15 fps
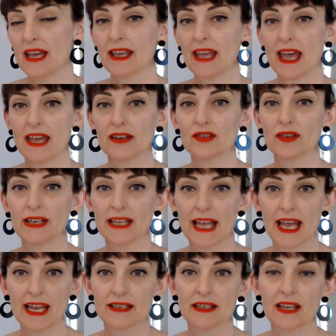can
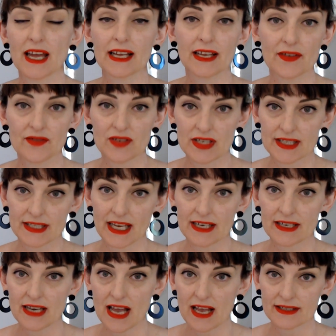create, like I've just said,
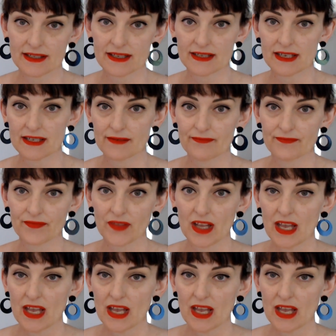narcissism.